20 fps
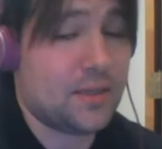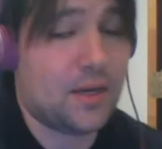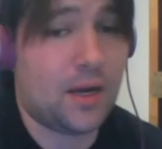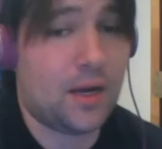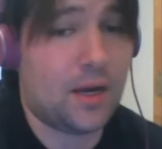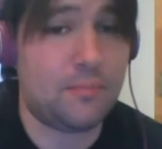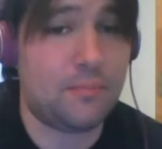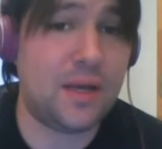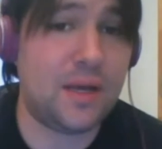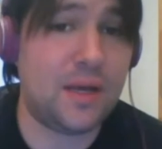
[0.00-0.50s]

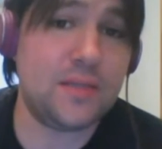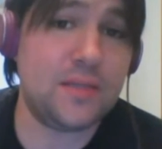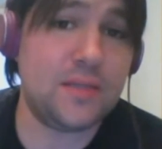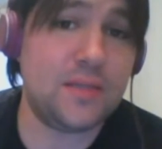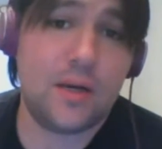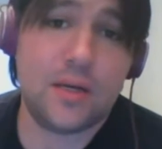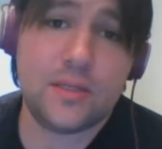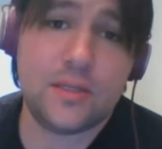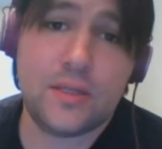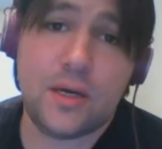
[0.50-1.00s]
Compads
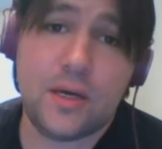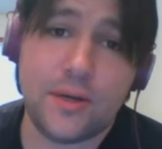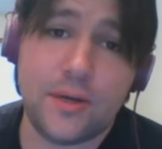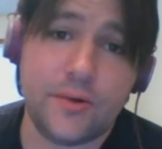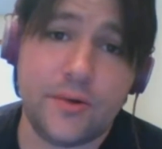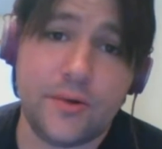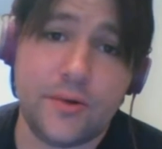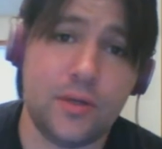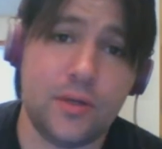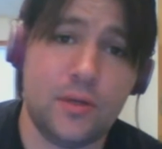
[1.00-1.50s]
cost
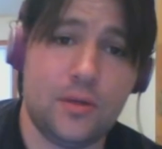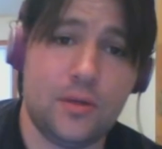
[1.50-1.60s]
100.